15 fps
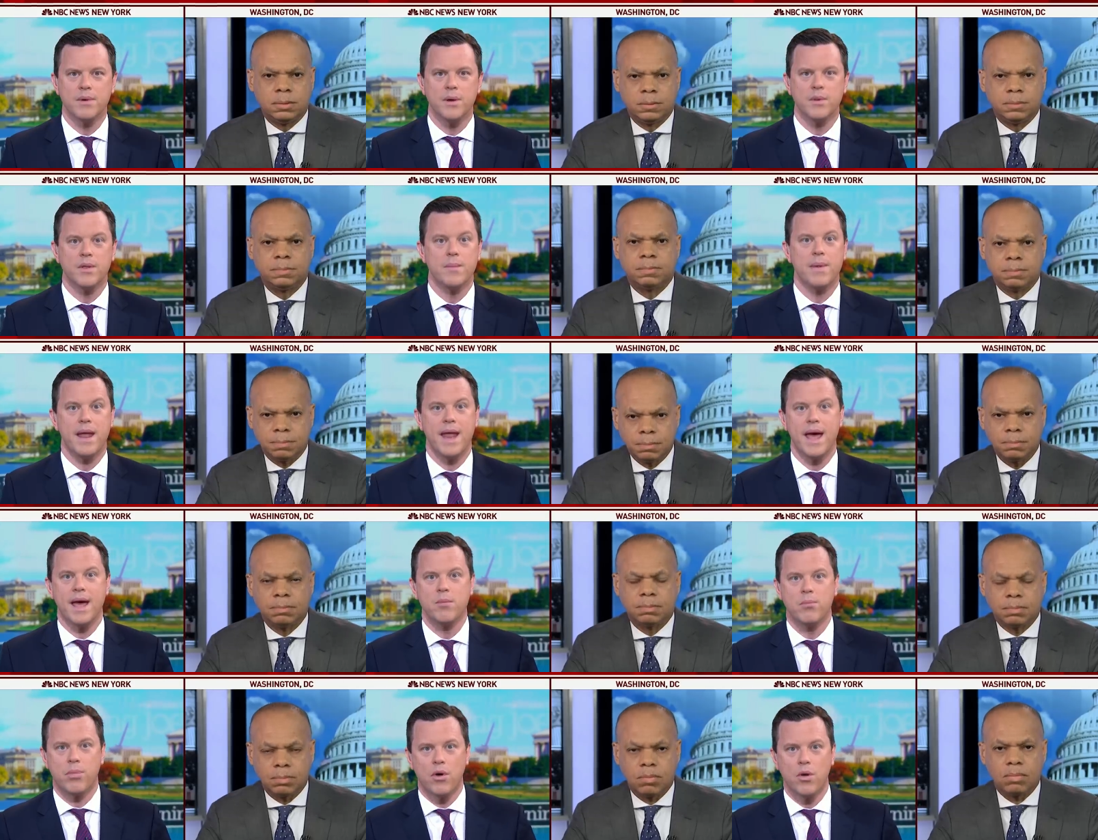Speaker 1: You were the
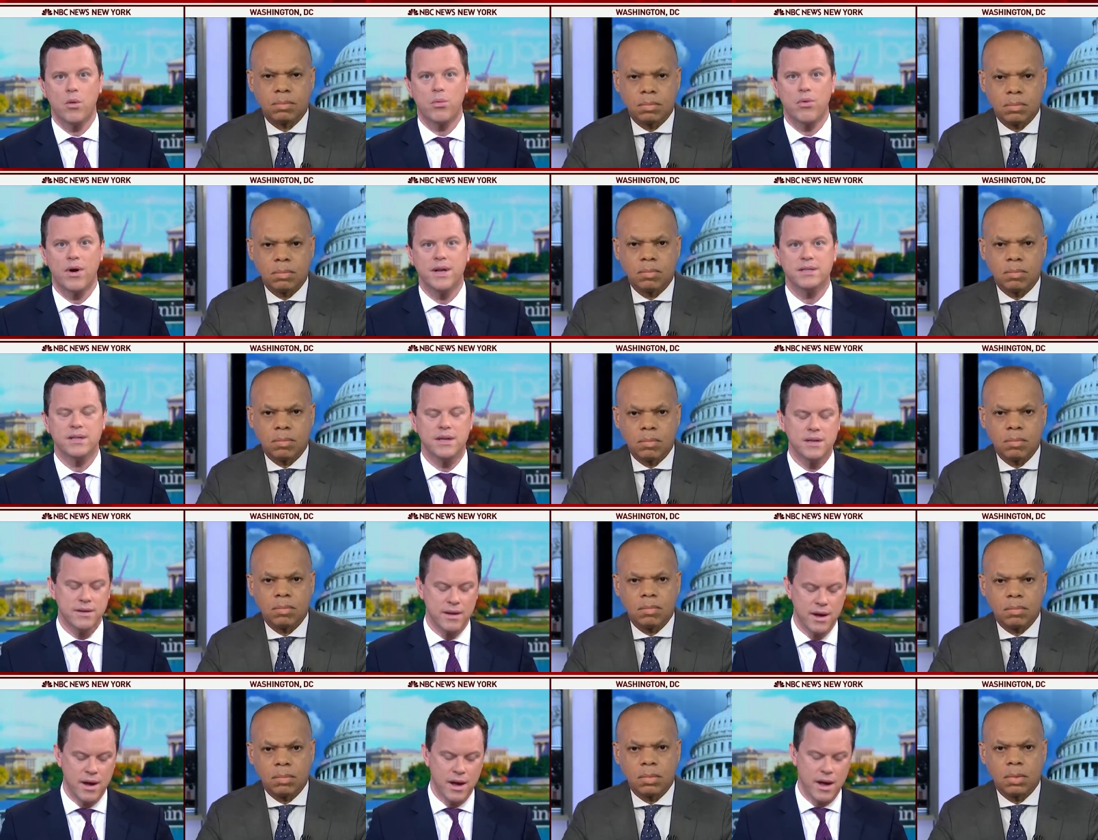Manhattan Borough
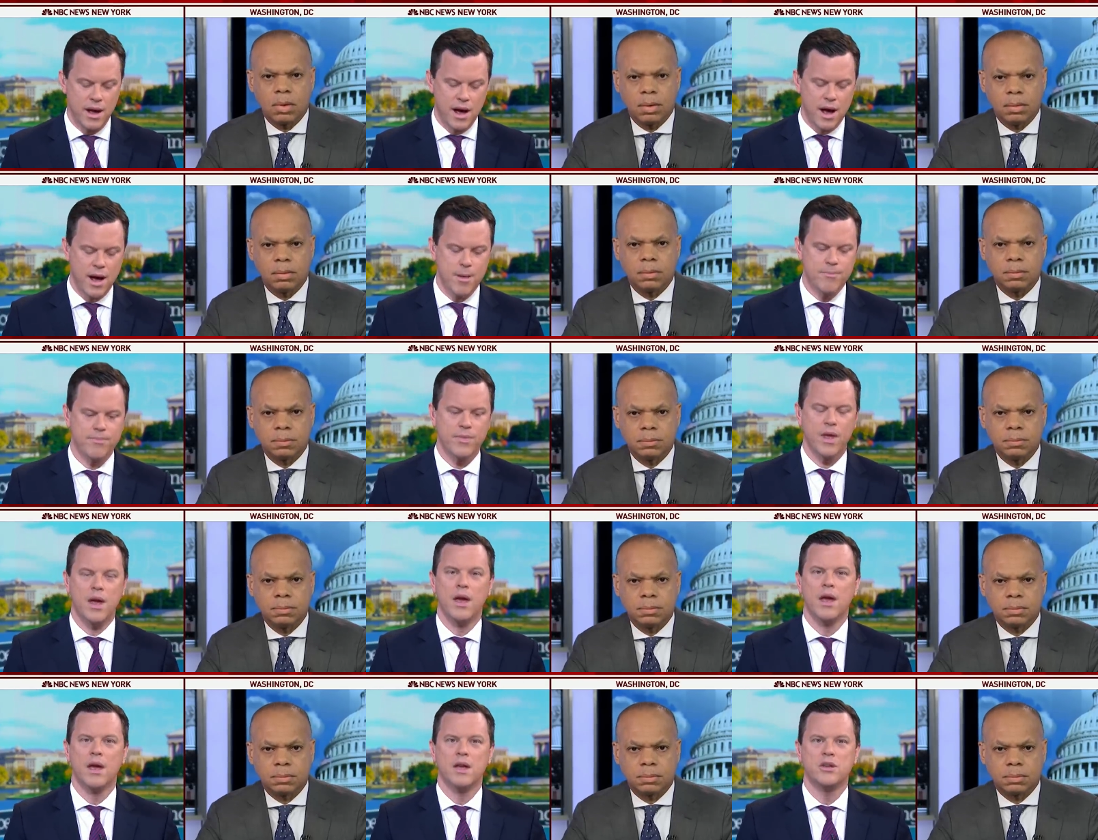president.
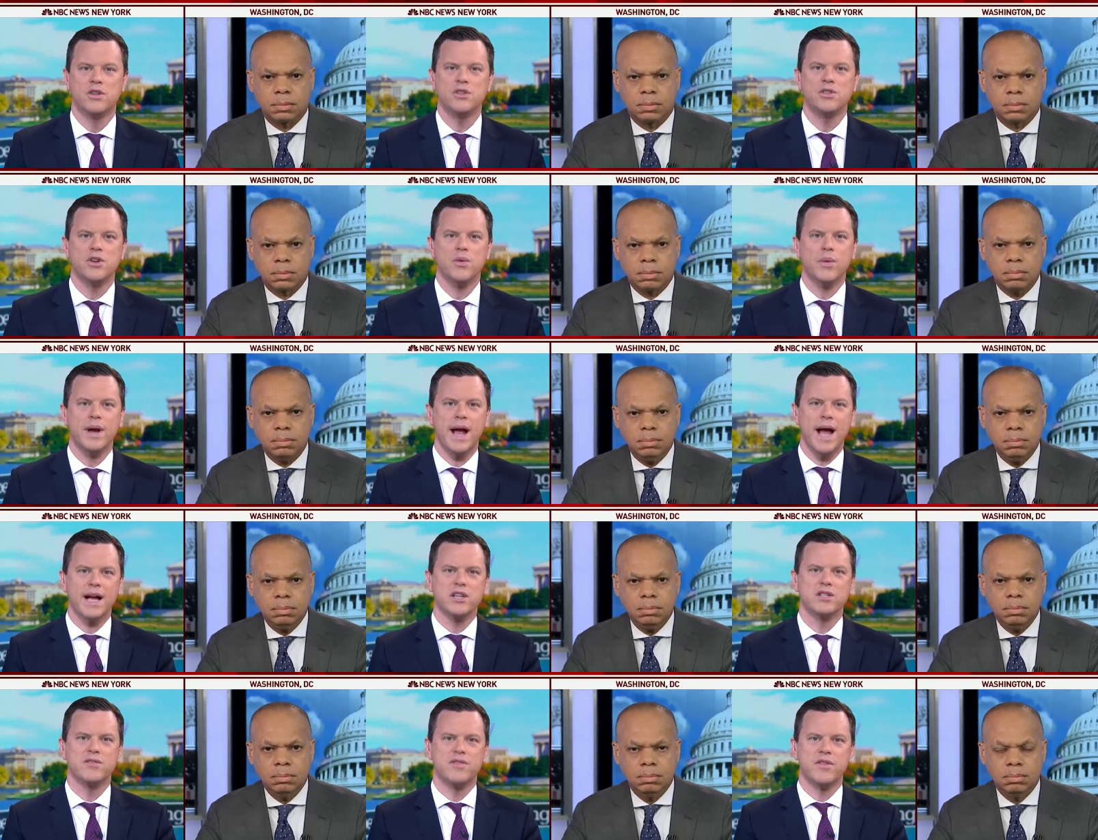Just your
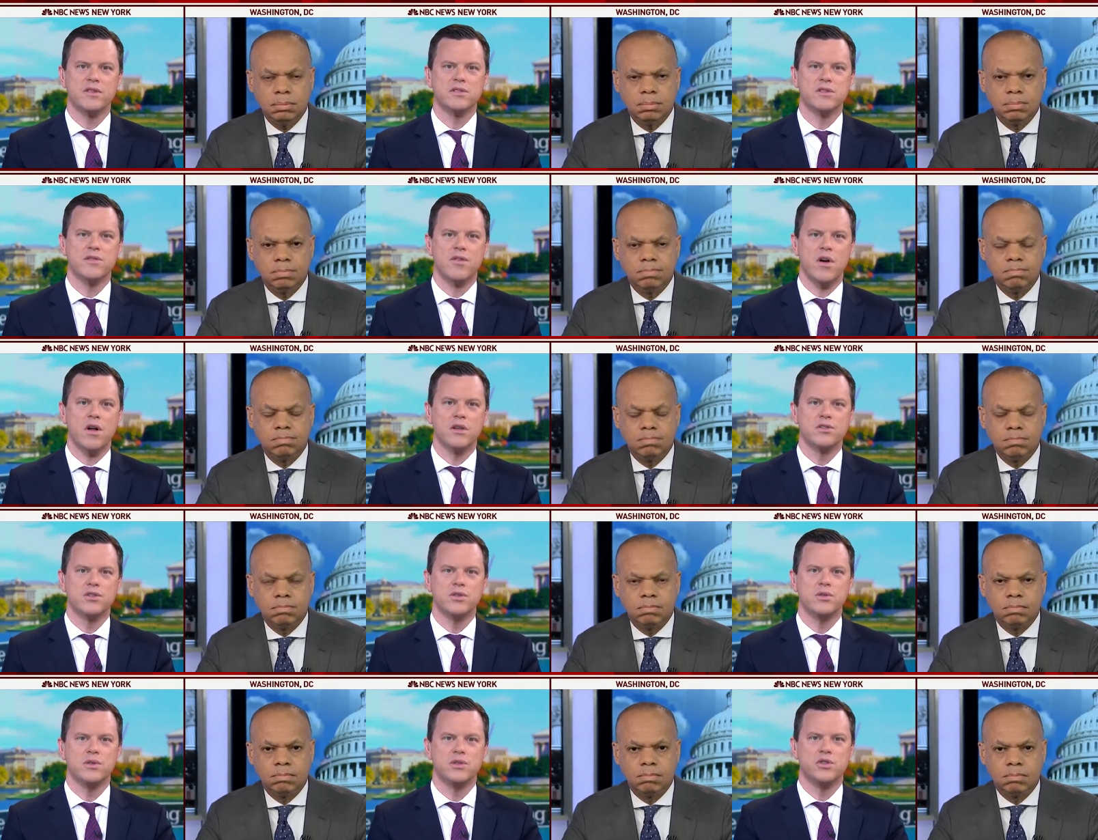reaction, first of all,
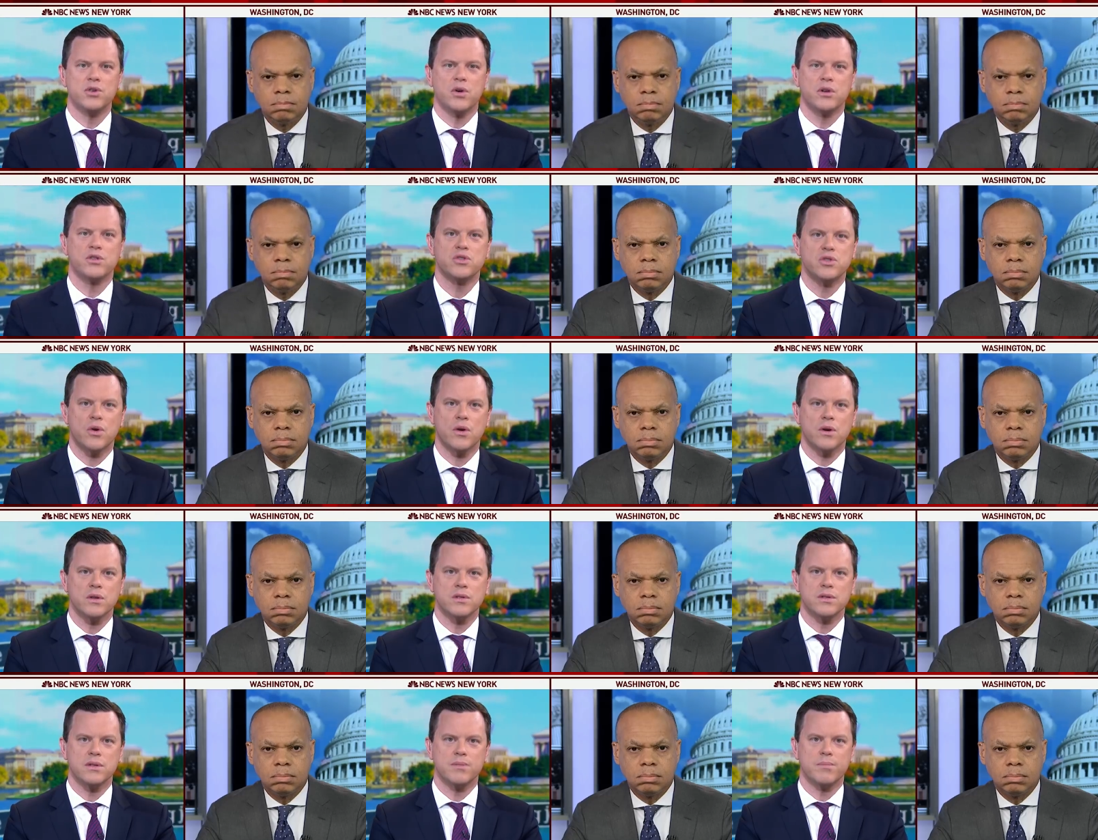to the George
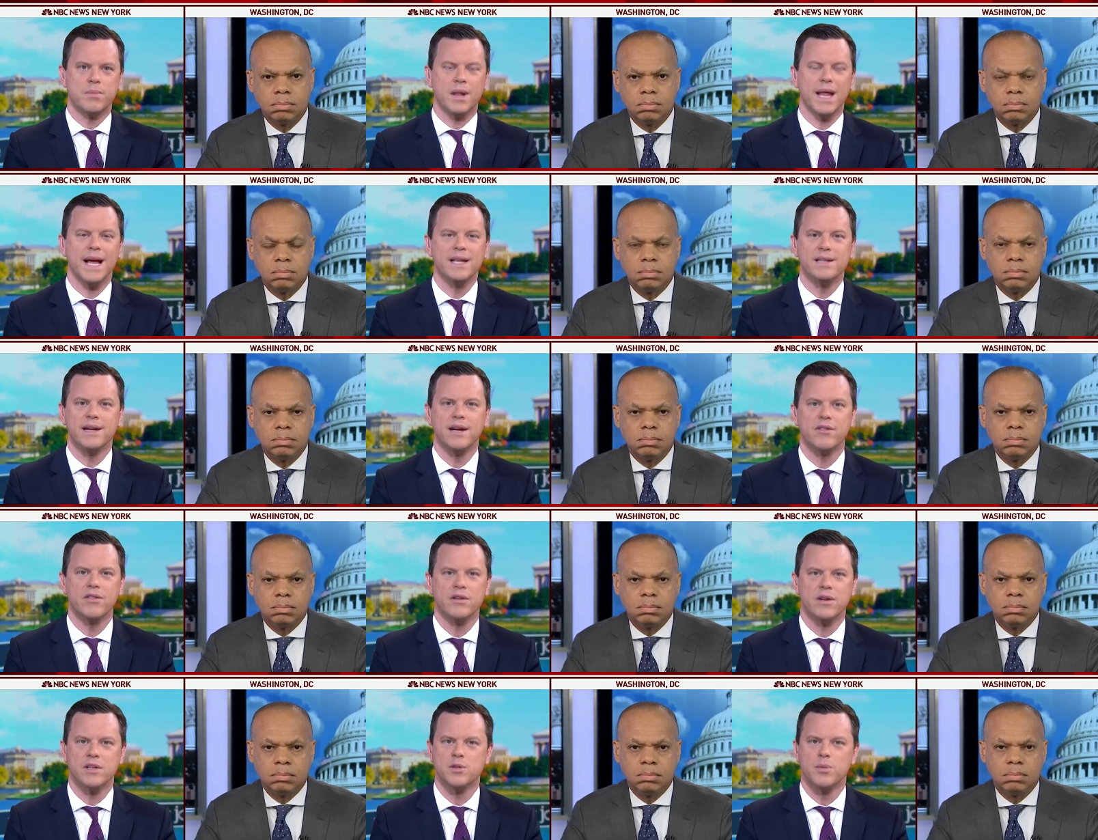Soros planting of
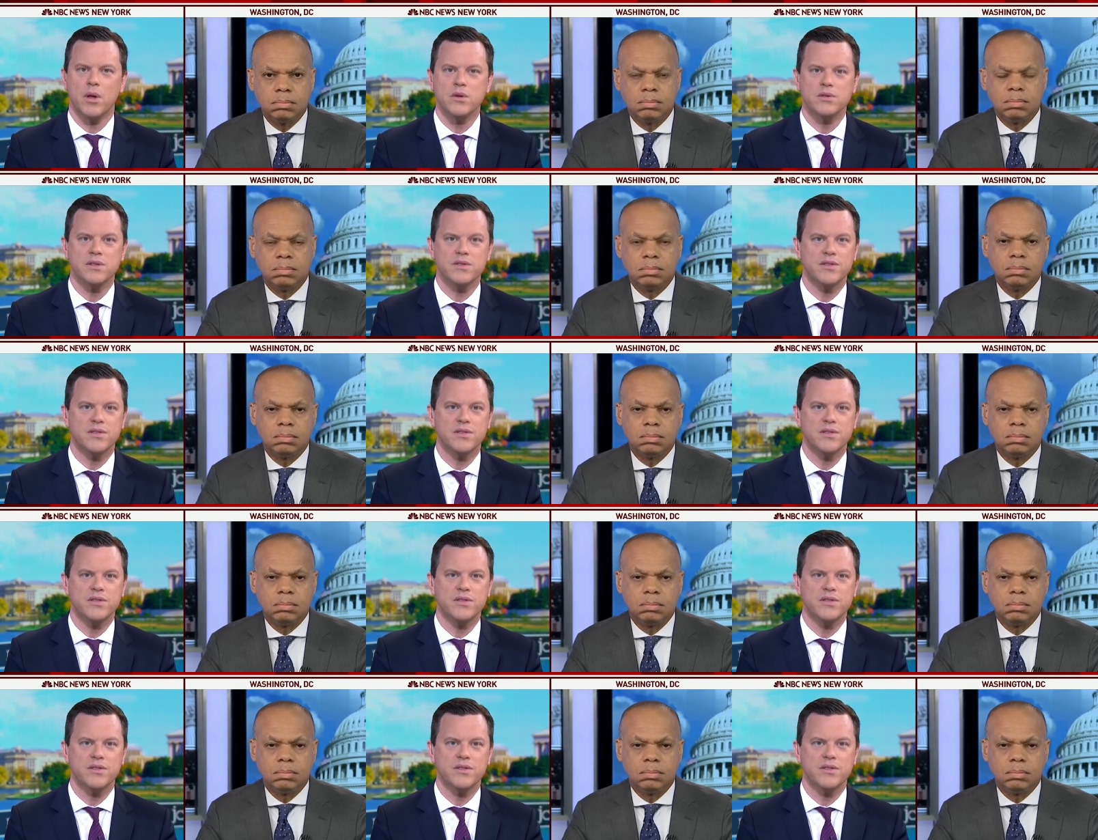an explosive